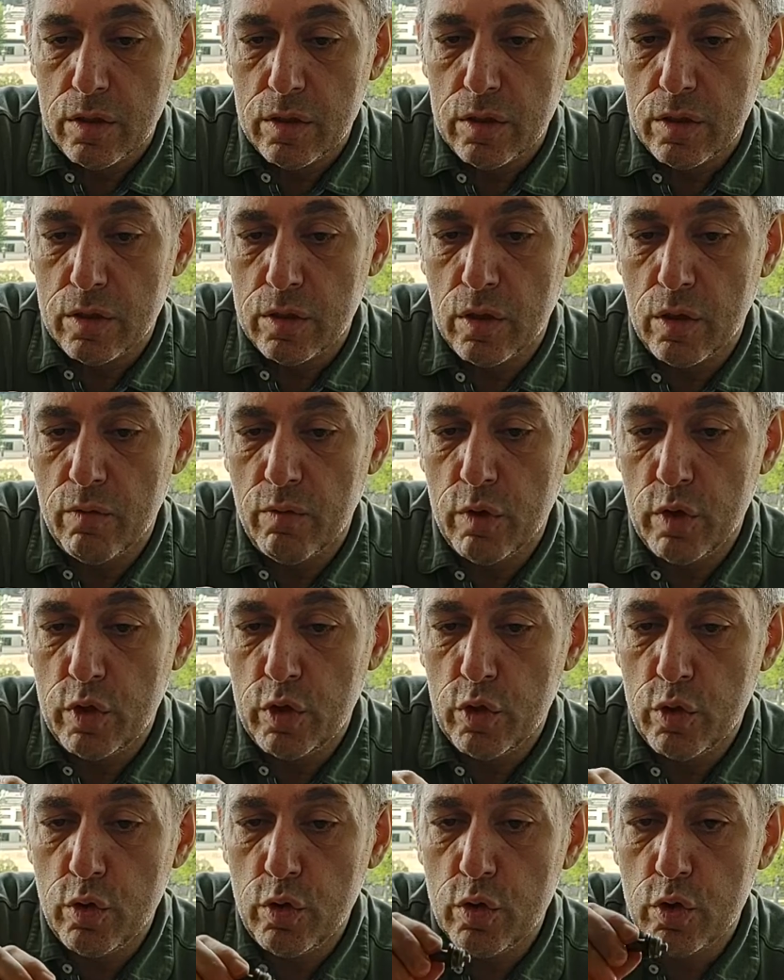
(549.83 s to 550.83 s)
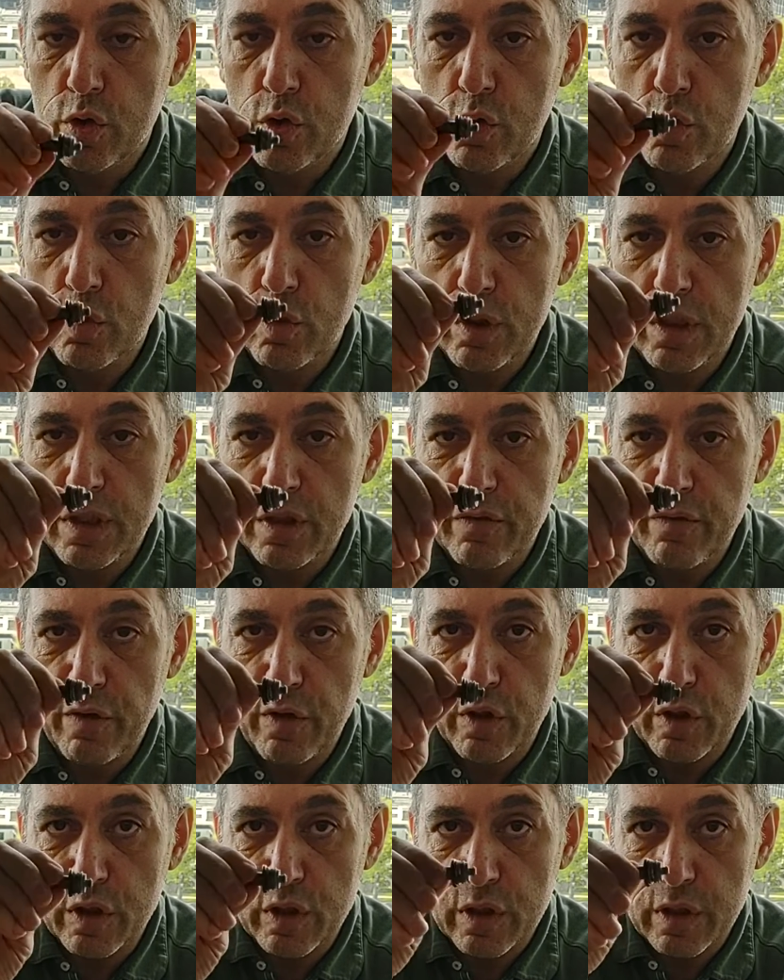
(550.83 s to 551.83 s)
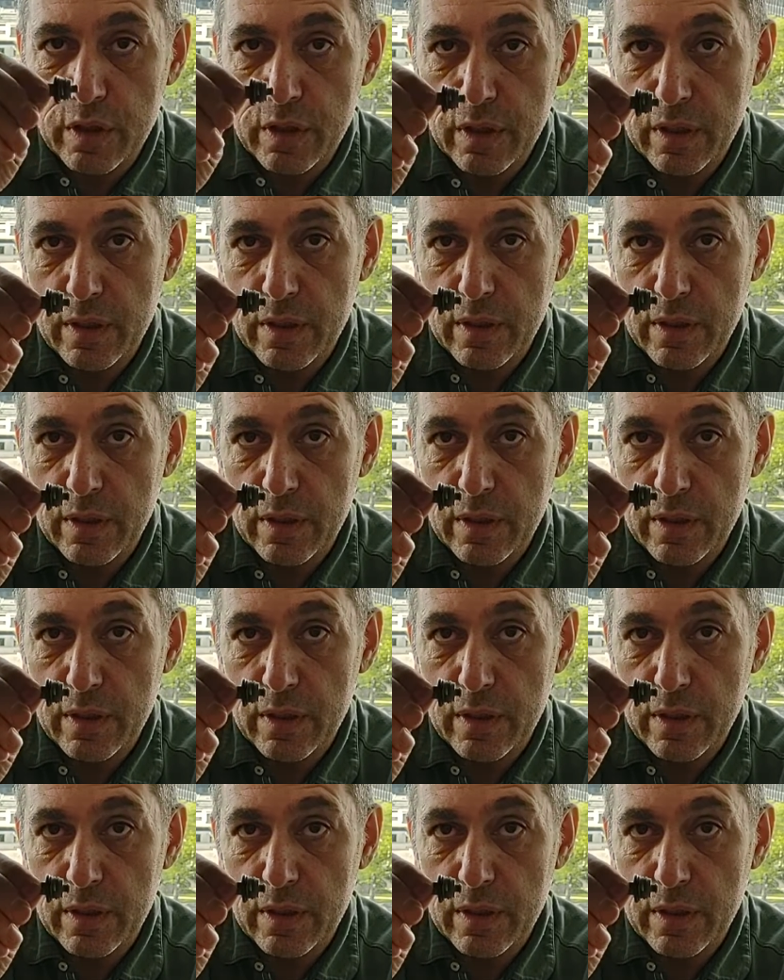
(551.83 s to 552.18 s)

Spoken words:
So what you do, you screw this first.